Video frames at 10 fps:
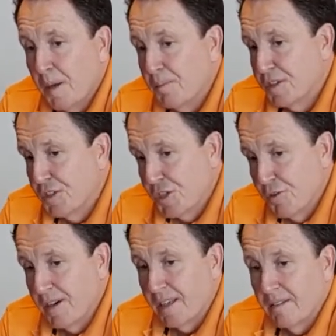But
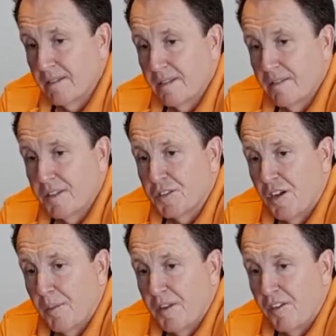during the
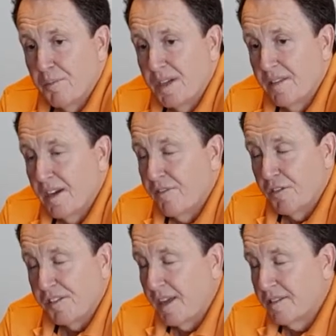time that I've been there, I've
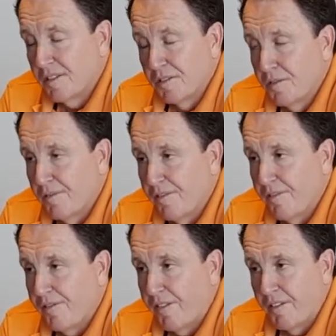also had to do
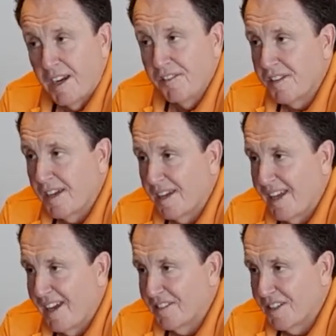forensic
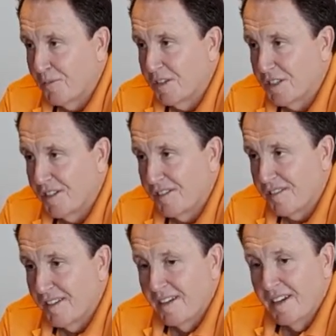accounting, which
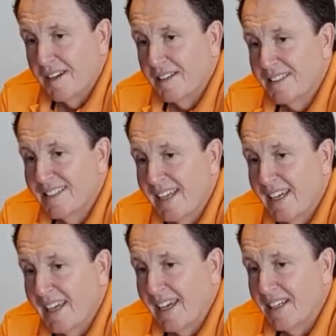is
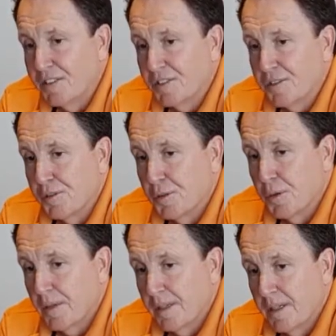digging into
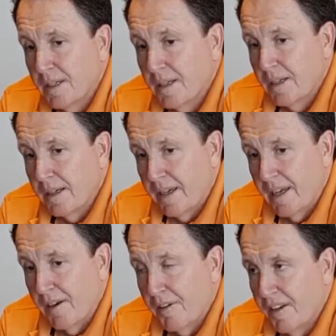
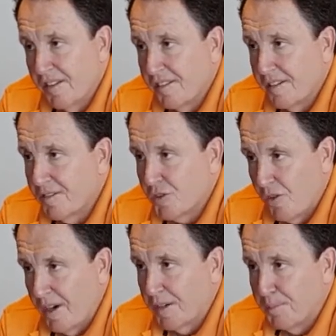areas,
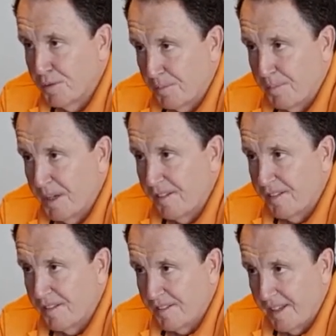trying to put
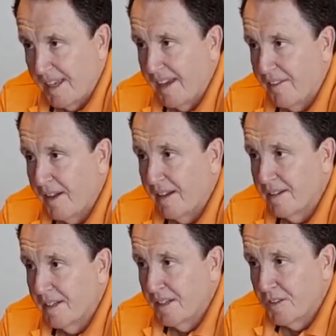pieces together,
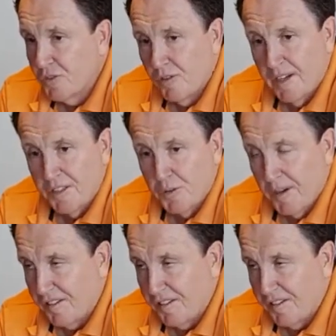trying to